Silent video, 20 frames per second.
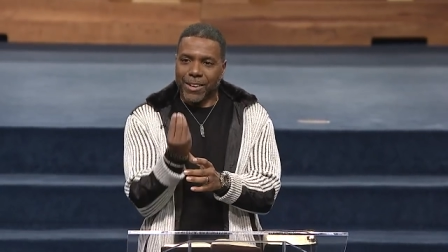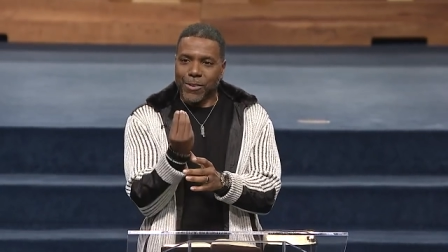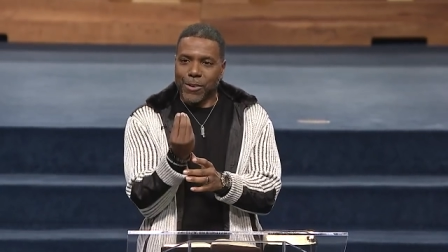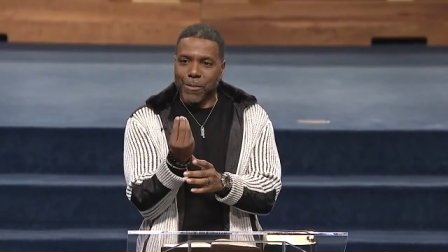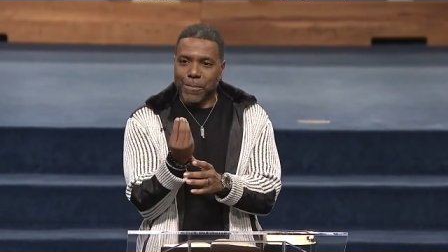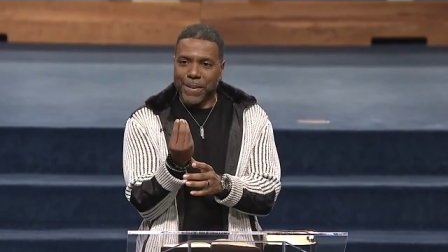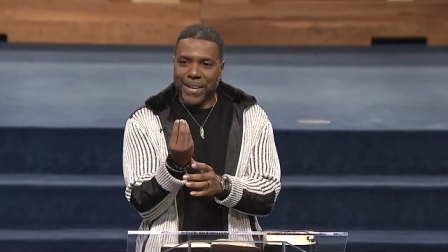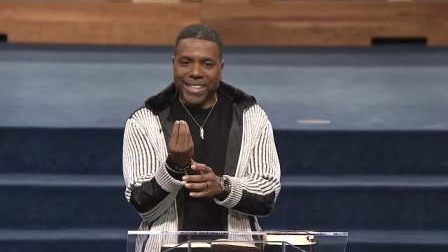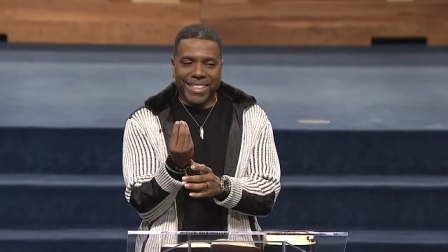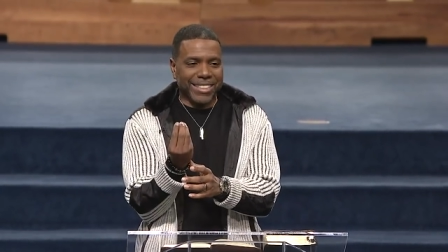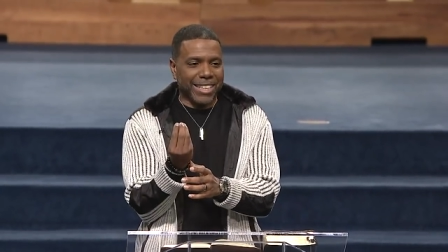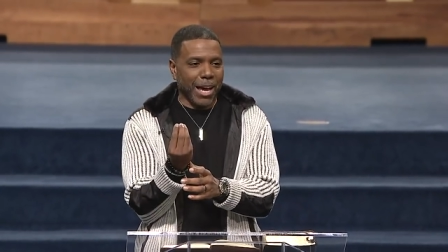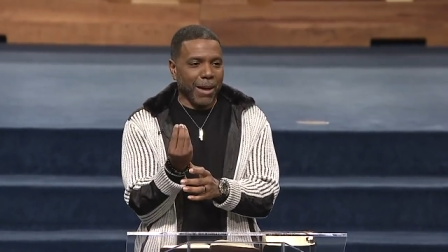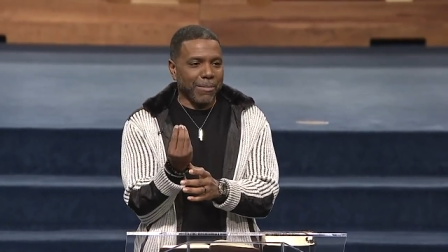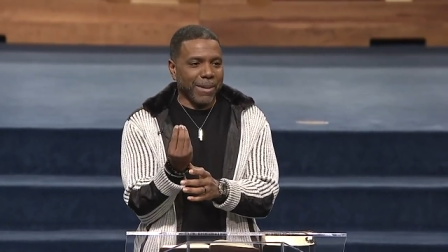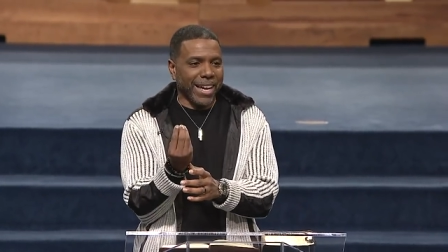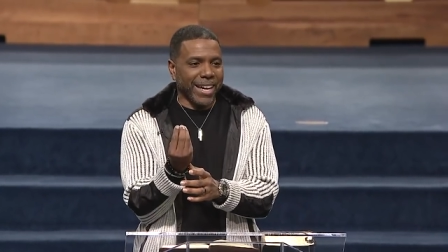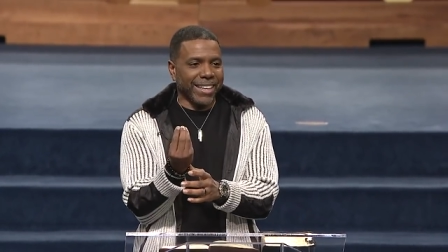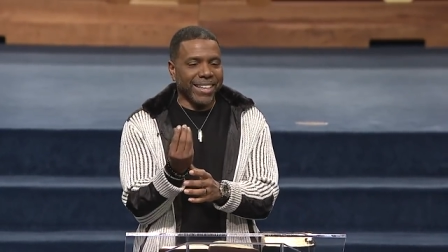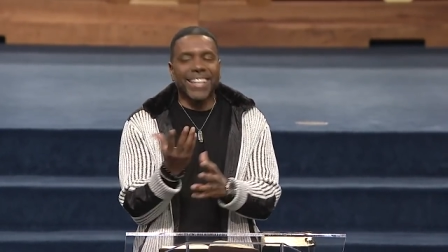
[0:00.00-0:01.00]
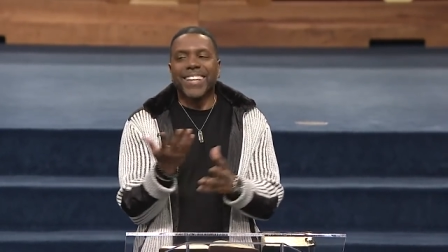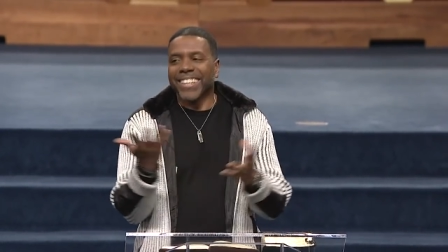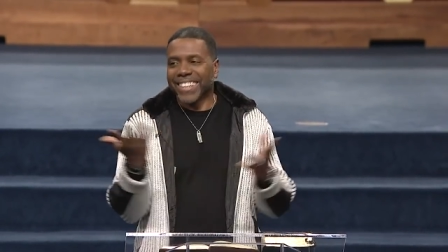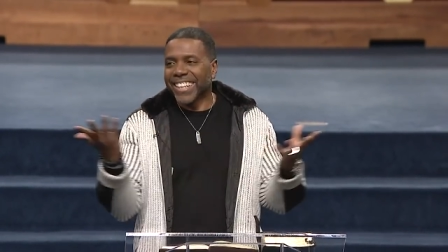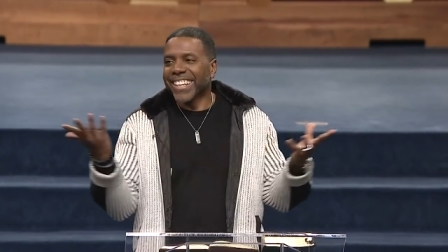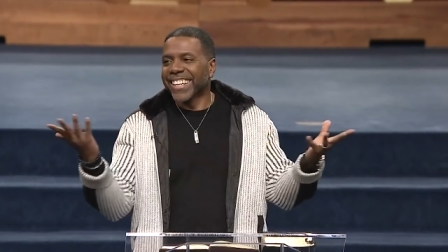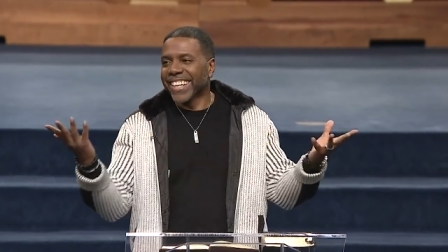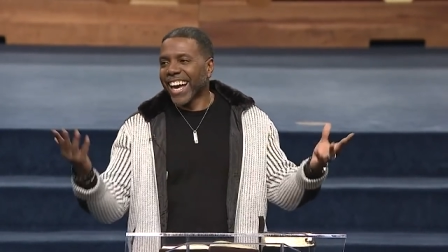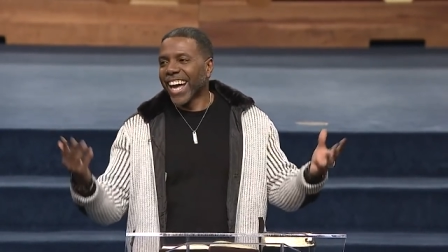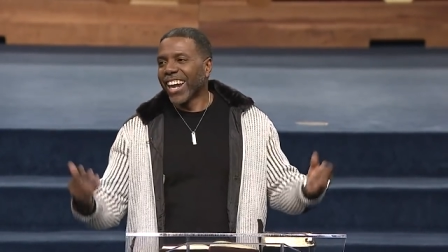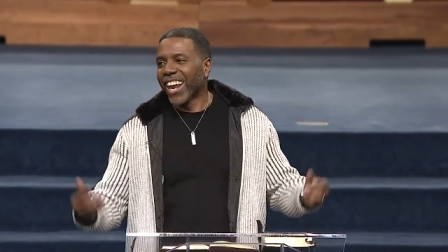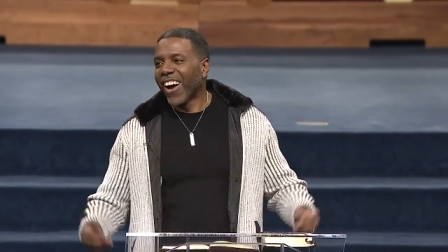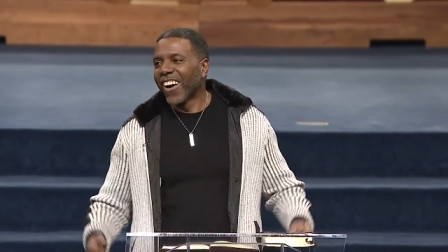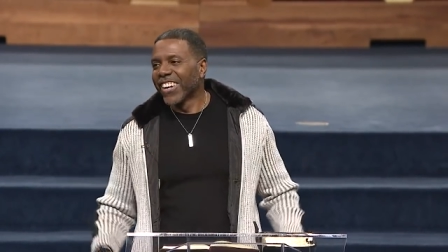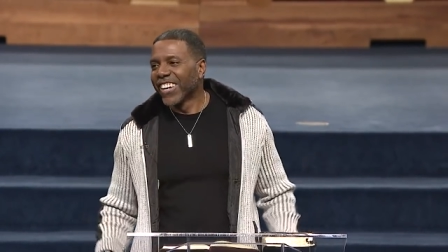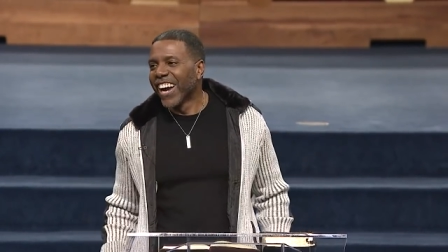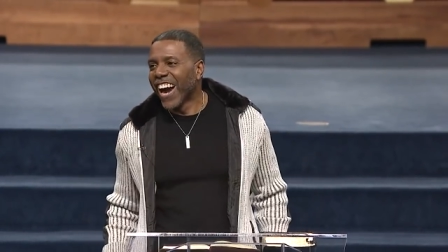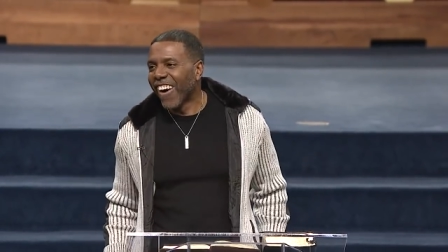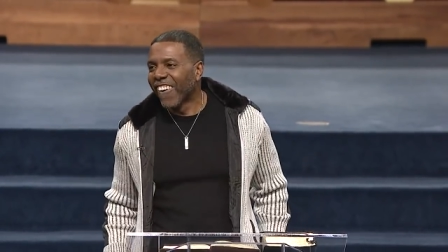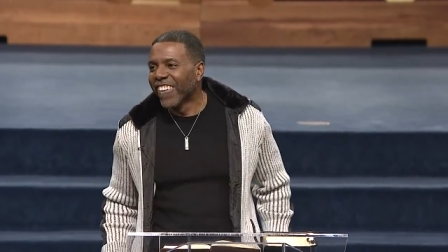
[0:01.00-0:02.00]
blew up at the top like, y'all are,
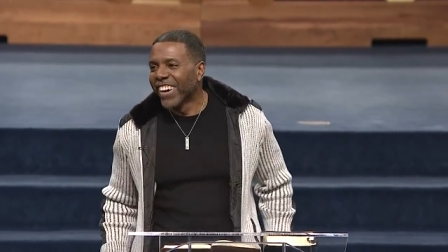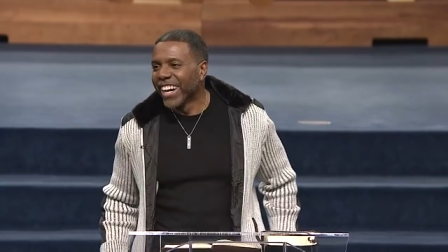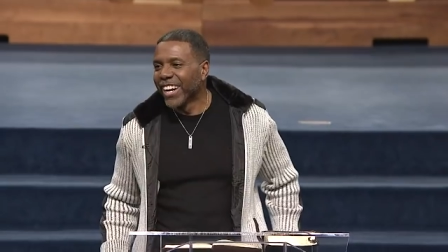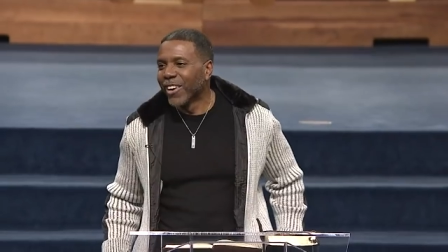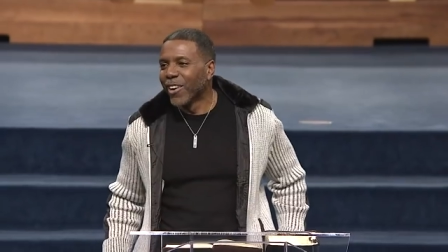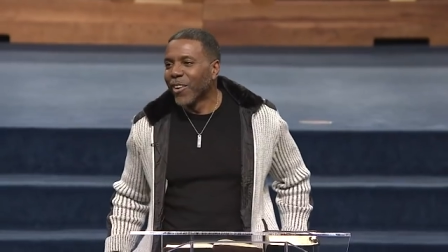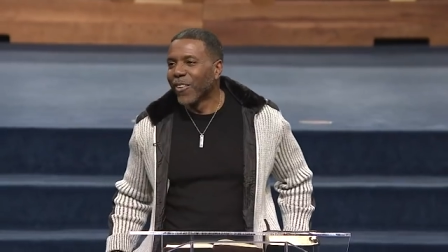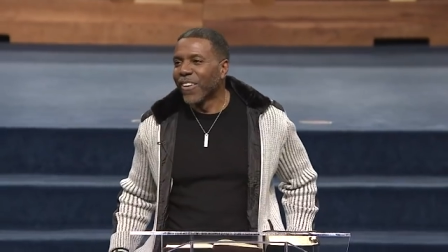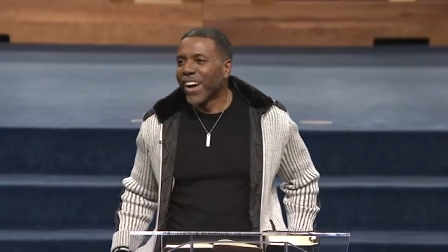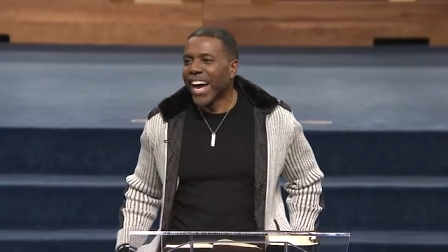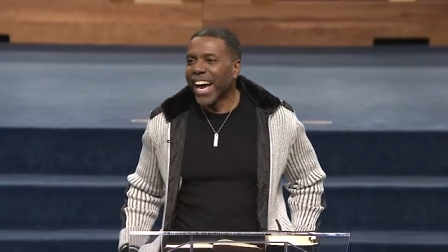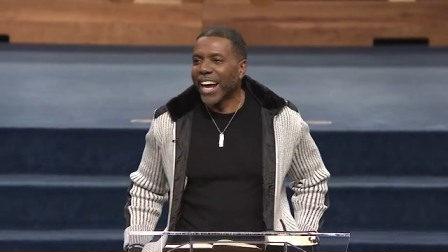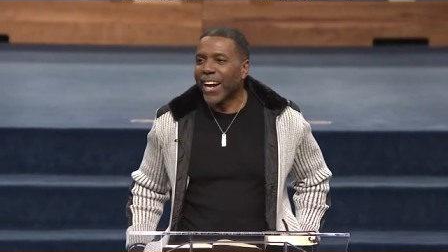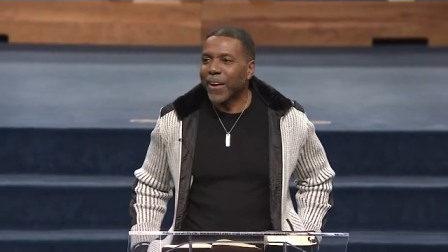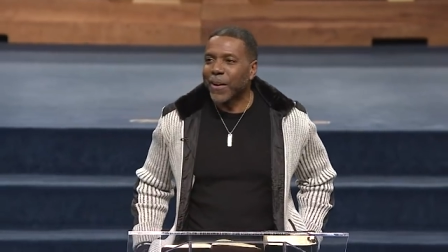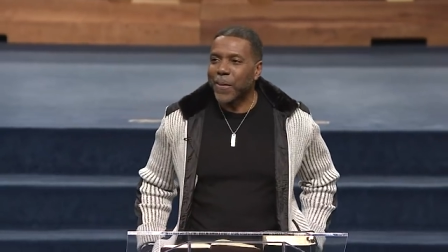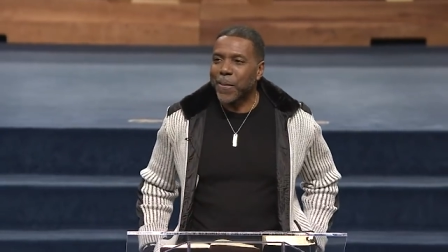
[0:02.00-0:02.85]
you already know, right?